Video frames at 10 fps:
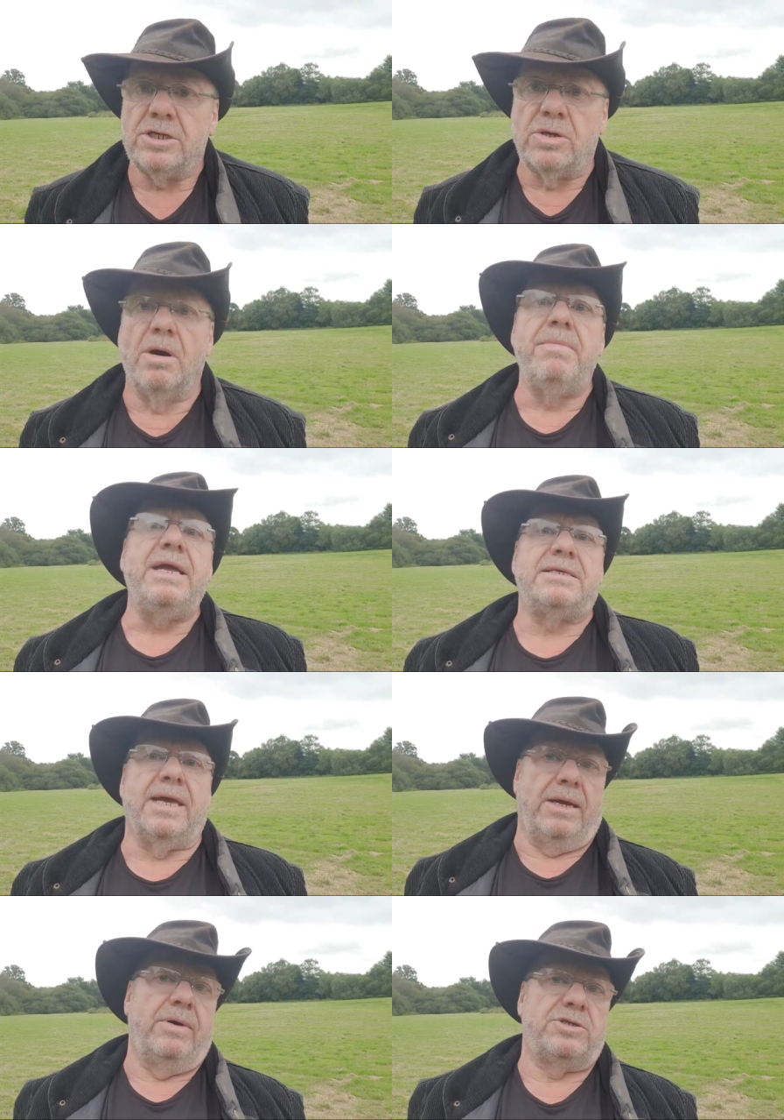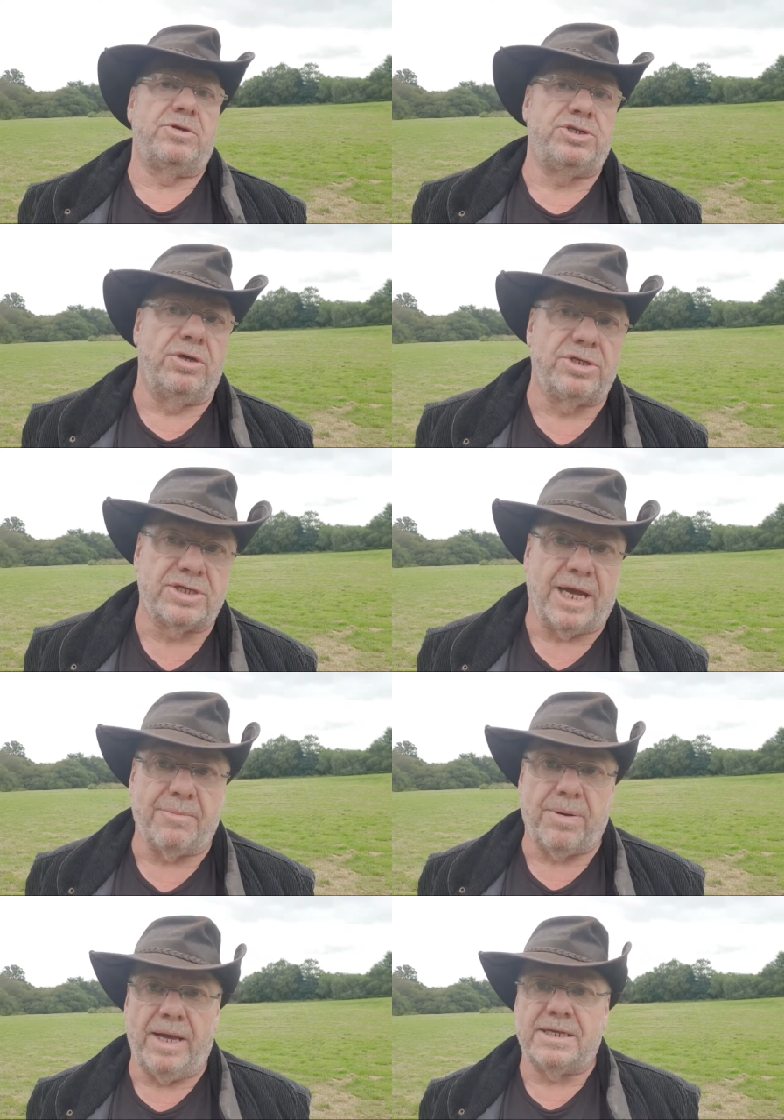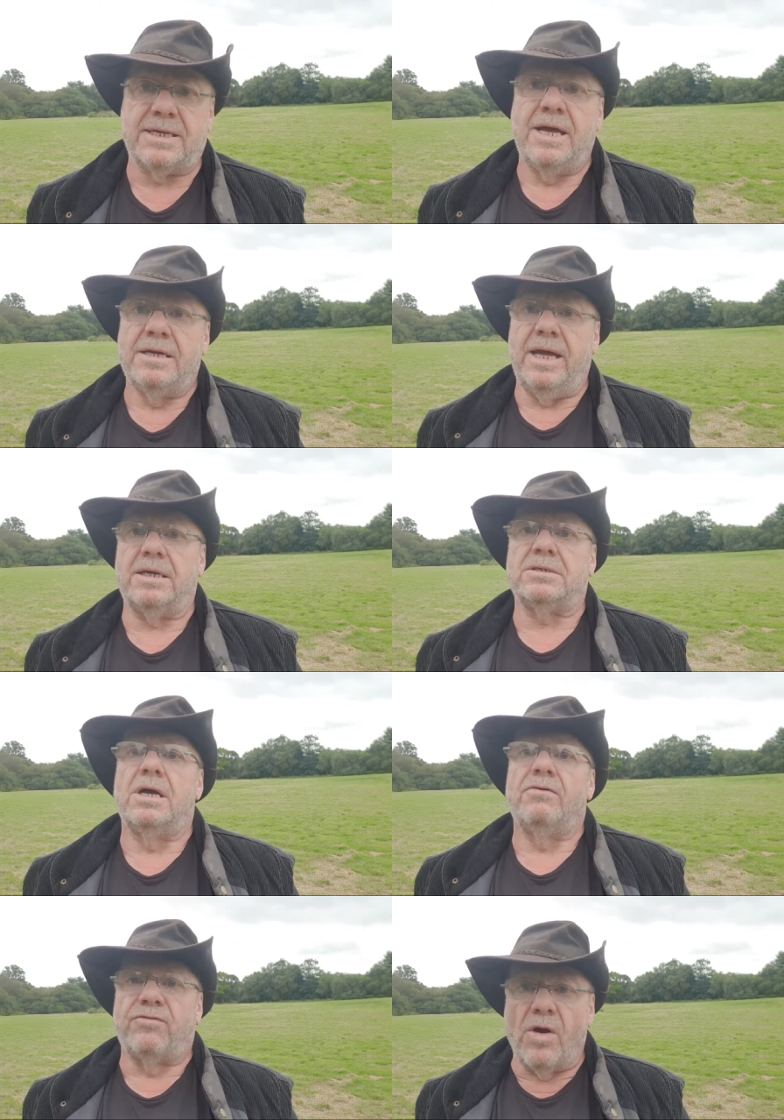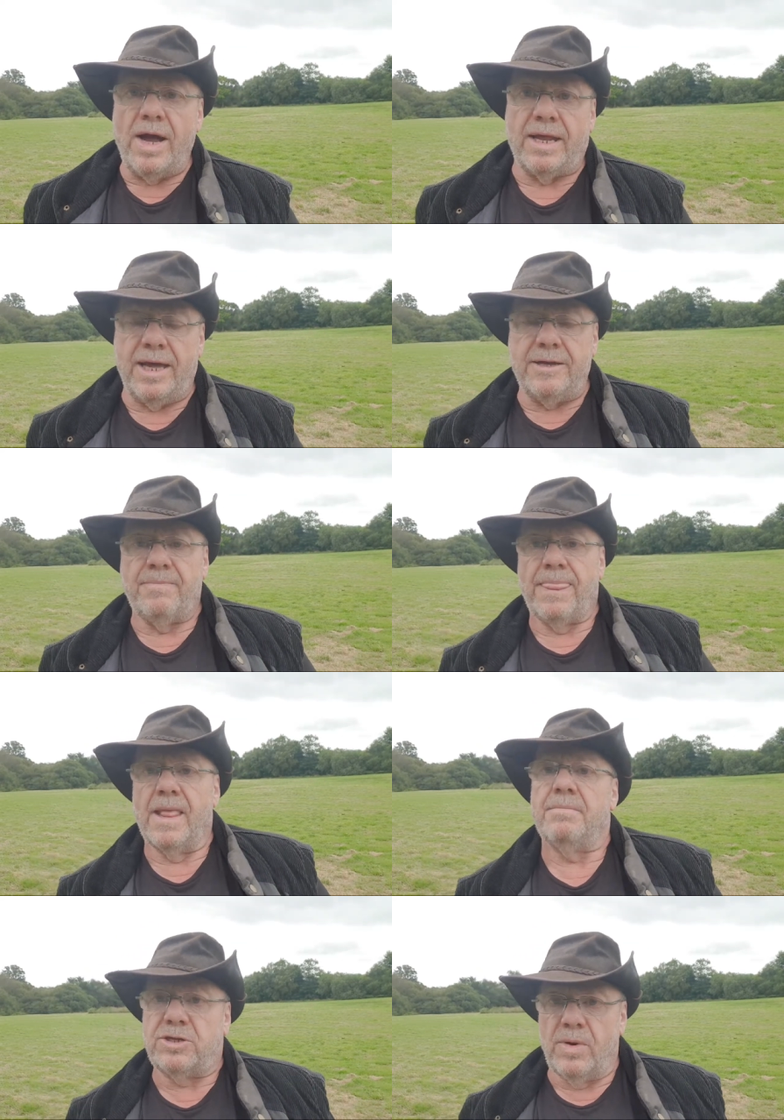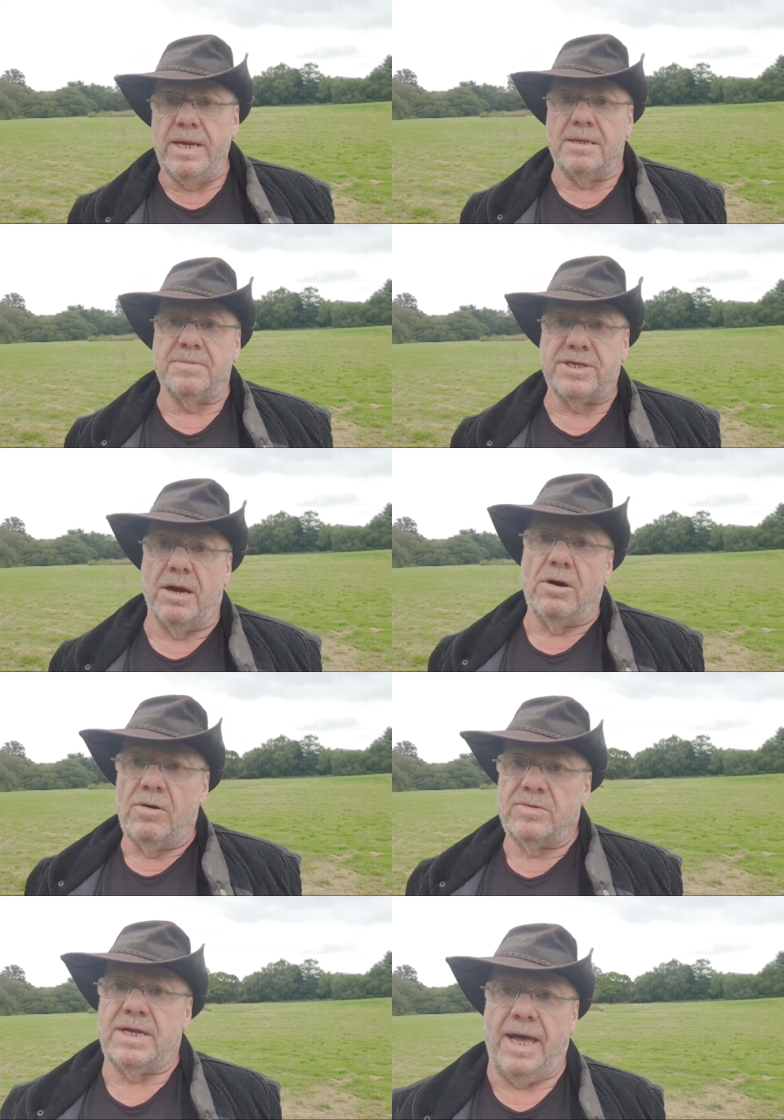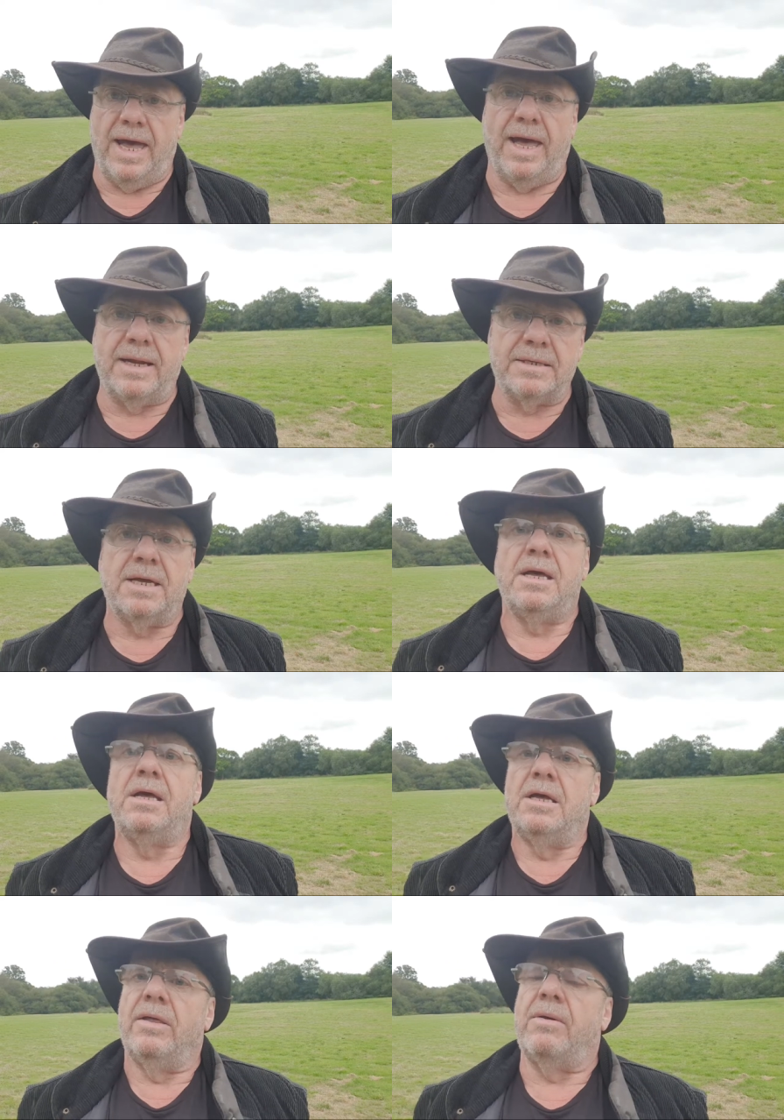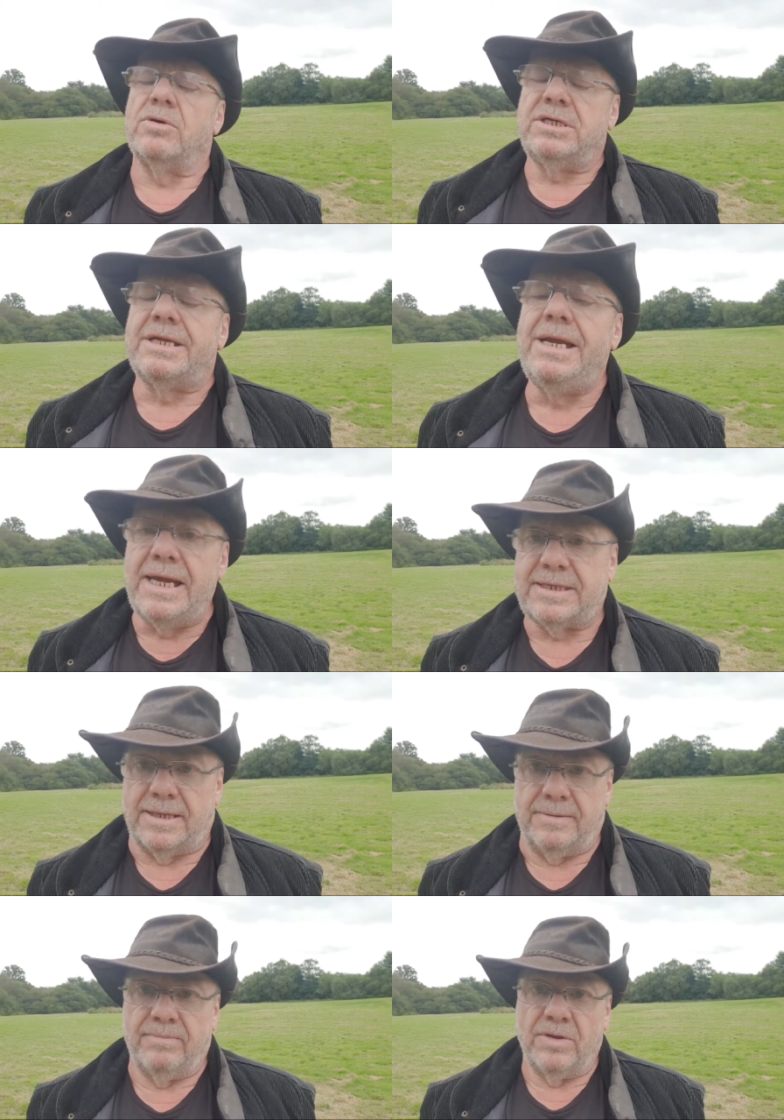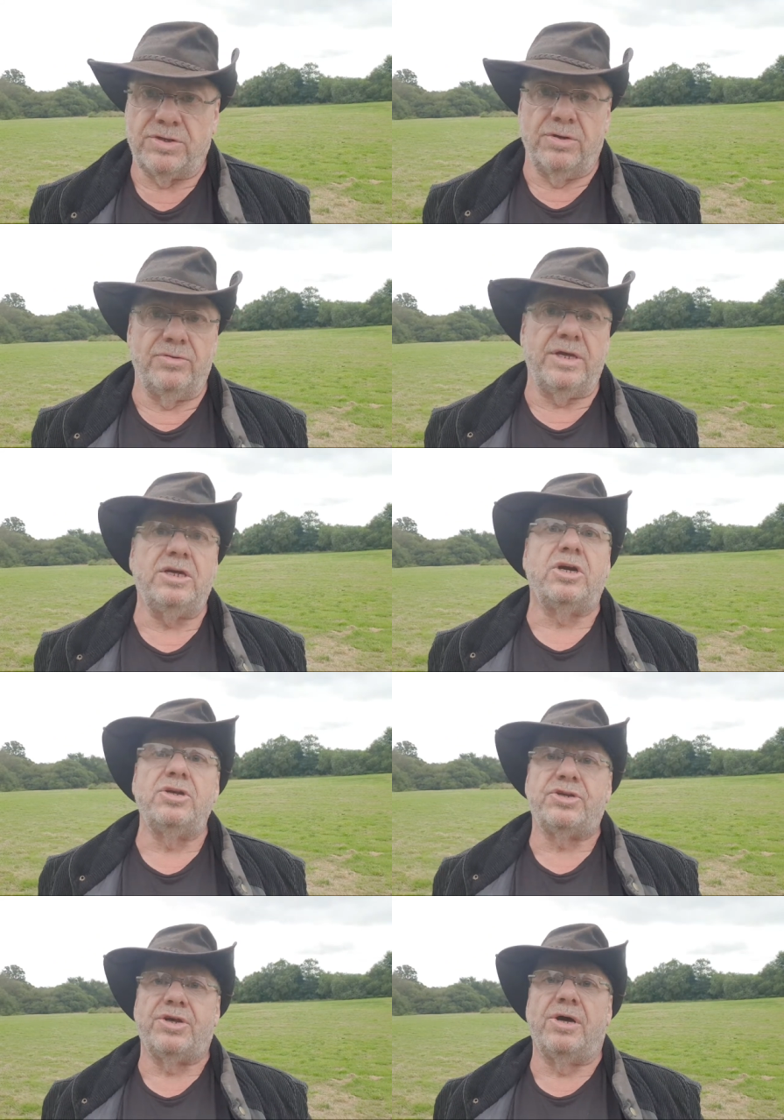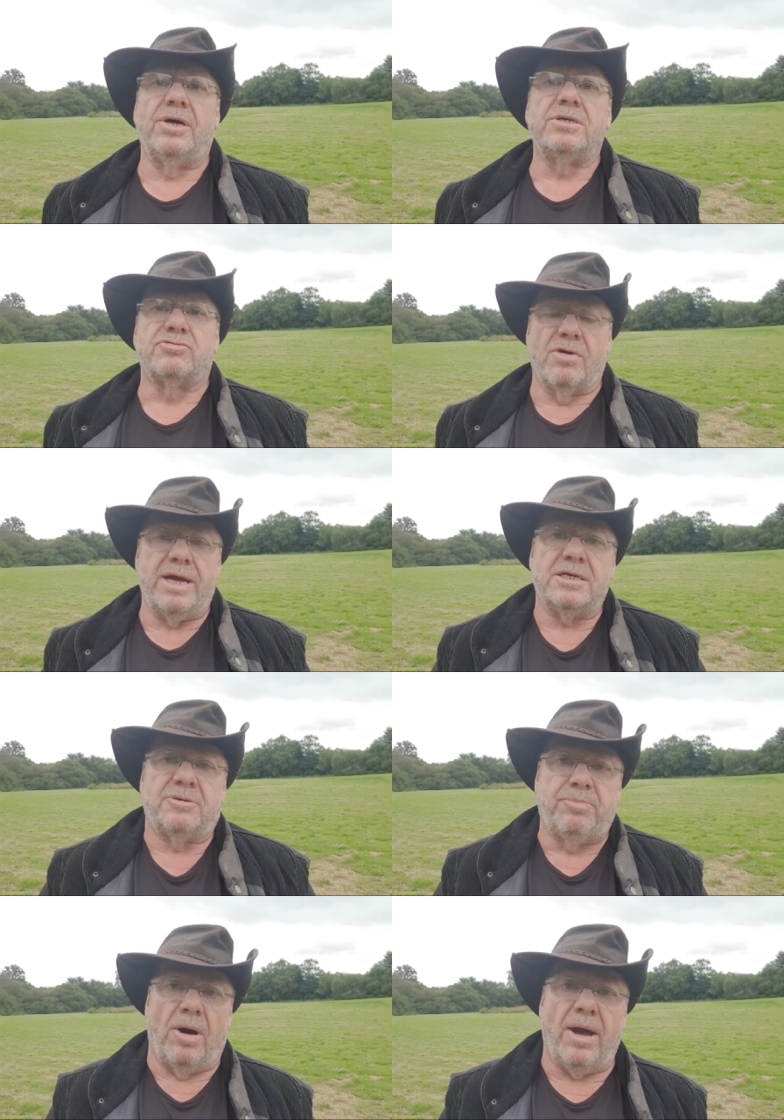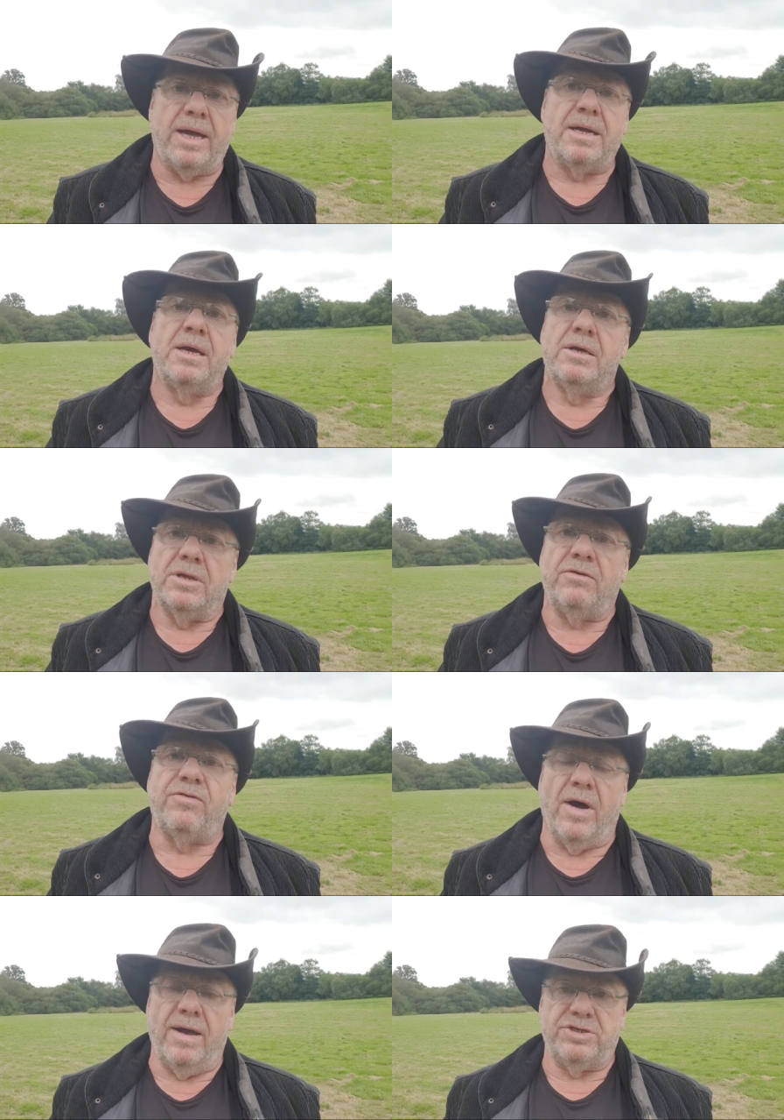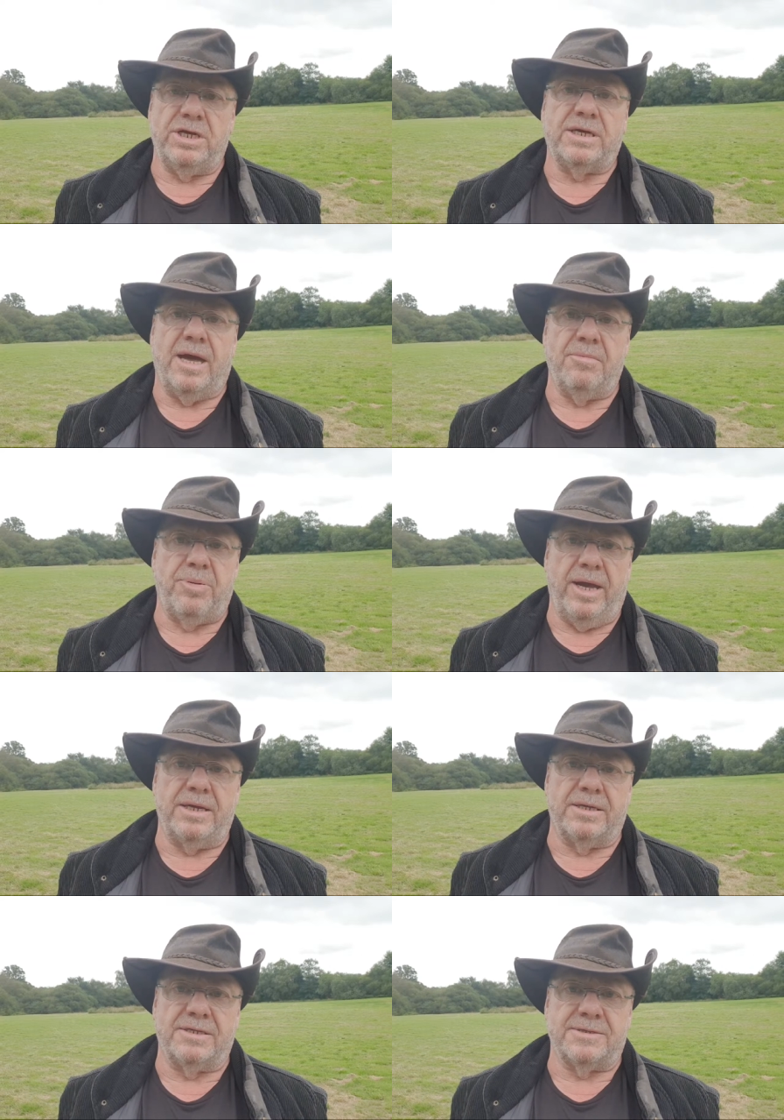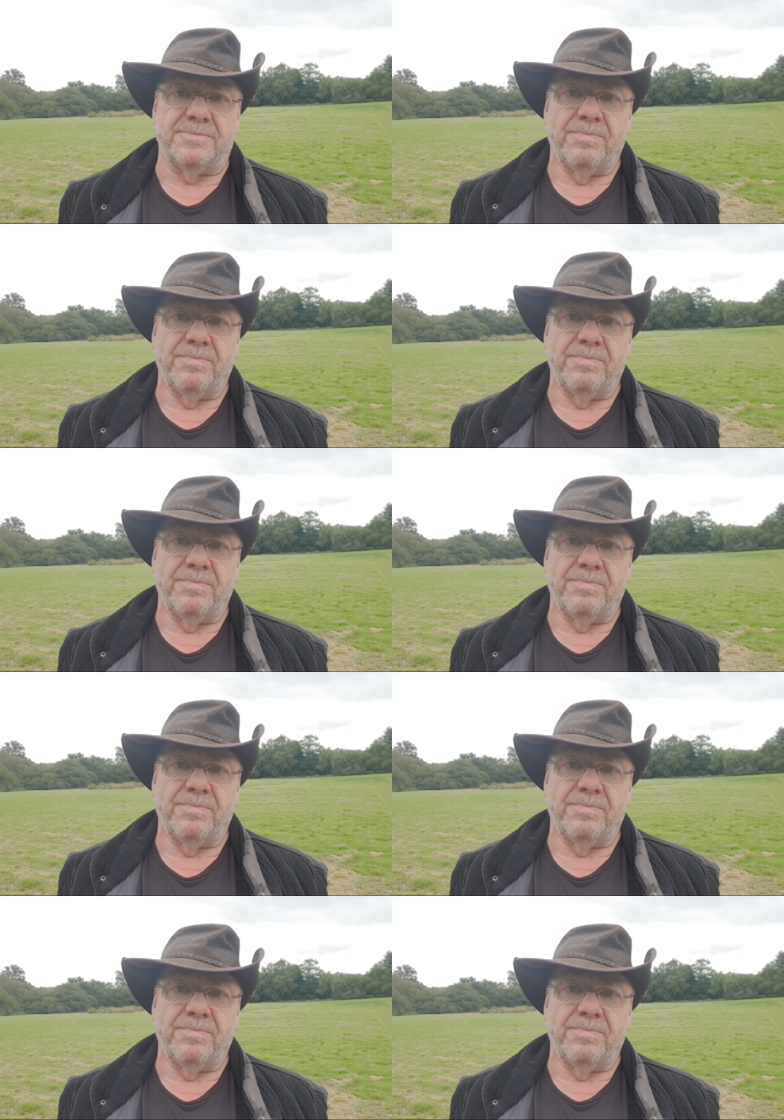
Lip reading: to a meeting which was due to take place next Friday between themselves, and they wanted to listen to the concerns raised by the 5G campaigners.